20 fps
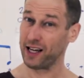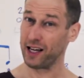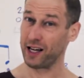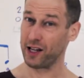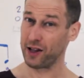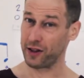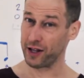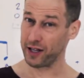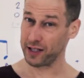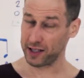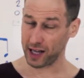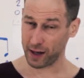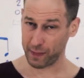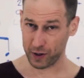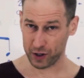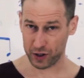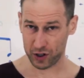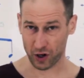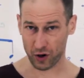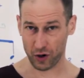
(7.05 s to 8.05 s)
In this
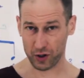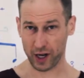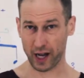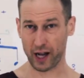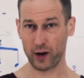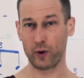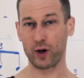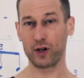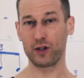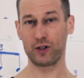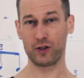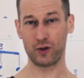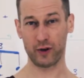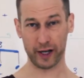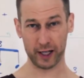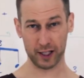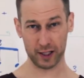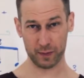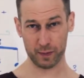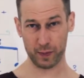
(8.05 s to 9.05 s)
episode I want to
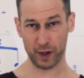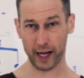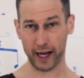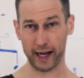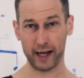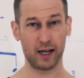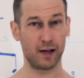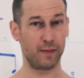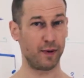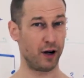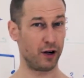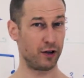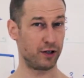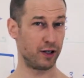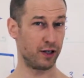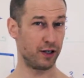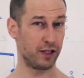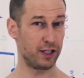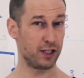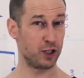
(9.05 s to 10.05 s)
explain
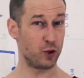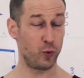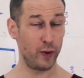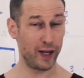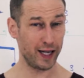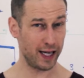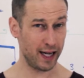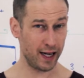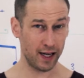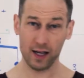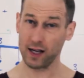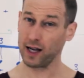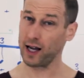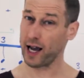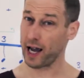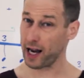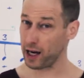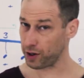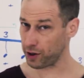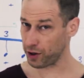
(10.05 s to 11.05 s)
about swinging
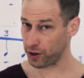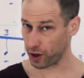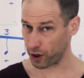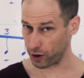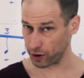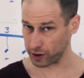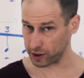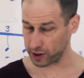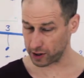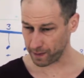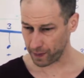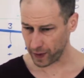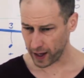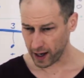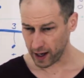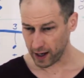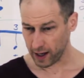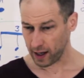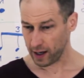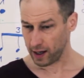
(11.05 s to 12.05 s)
eighth notes.
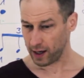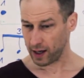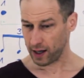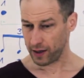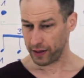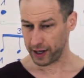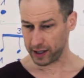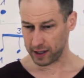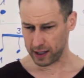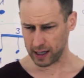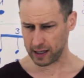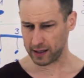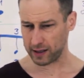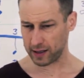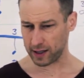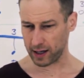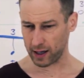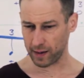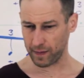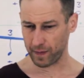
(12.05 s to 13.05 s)
This
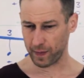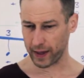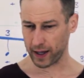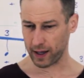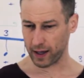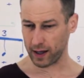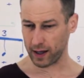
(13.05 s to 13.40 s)
is a